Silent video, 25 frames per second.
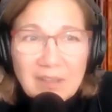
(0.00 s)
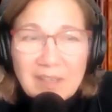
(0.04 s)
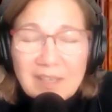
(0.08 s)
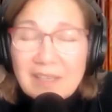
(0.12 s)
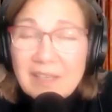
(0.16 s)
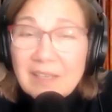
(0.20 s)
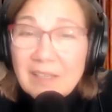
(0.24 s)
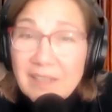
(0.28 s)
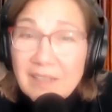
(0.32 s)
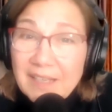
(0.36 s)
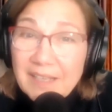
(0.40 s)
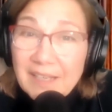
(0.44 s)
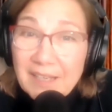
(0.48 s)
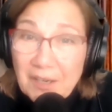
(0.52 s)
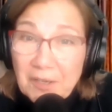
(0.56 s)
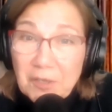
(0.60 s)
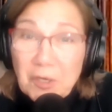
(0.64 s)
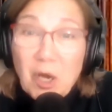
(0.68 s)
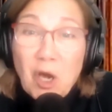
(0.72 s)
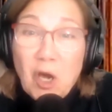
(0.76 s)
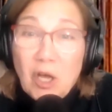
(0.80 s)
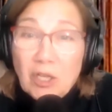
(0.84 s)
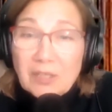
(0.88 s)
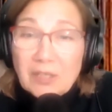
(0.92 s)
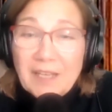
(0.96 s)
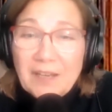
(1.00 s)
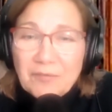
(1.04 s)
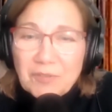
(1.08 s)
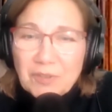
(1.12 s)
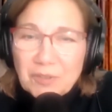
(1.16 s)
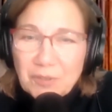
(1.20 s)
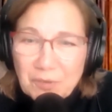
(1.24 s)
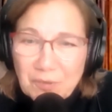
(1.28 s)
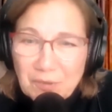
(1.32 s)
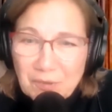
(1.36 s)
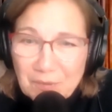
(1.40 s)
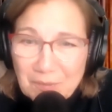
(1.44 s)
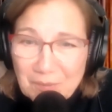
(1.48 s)
Healing on all
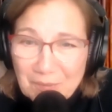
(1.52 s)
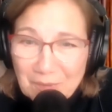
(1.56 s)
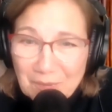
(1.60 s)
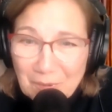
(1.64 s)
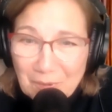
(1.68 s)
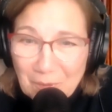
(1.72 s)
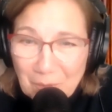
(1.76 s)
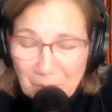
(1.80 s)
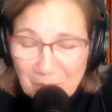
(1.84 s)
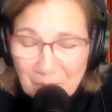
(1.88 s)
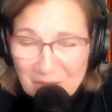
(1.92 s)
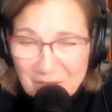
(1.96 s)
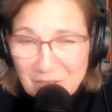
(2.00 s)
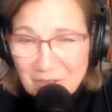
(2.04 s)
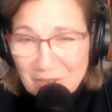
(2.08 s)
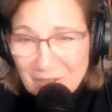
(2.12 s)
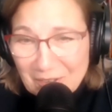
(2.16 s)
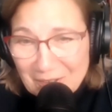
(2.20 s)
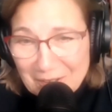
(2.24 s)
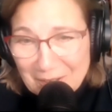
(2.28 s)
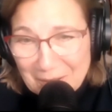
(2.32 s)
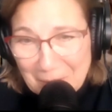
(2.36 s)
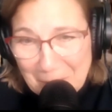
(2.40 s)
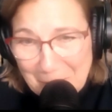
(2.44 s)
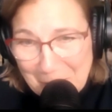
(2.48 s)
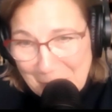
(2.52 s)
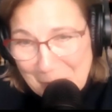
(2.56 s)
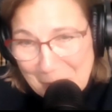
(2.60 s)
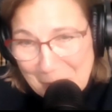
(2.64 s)
levels, basically.